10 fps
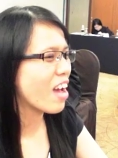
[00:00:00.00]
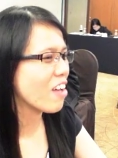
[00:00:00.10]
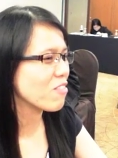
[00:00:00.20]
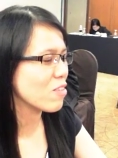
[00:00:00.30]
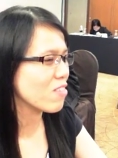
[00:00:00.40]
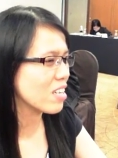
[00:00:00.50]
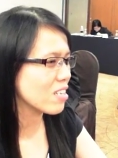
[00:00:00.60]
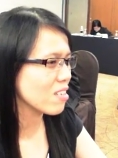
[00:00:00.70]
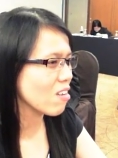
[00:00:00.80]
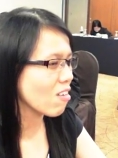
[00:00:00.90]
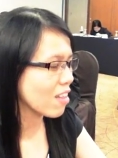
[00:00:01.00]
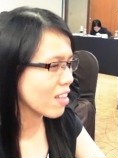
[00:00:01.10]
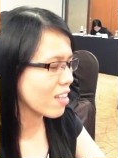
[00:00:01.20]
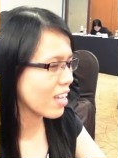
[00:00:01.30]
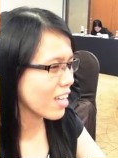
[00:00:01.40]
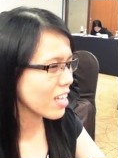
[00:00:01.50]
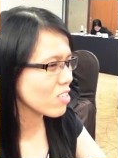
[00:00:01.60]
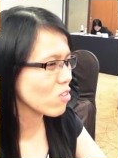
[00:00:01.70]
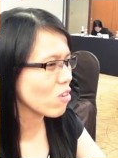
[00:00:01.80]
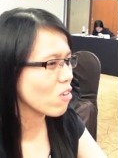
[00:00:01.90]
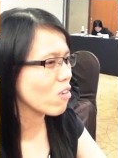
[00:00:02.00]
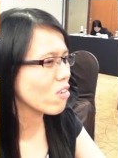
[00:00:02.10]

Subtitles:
you have difficult colleagues, so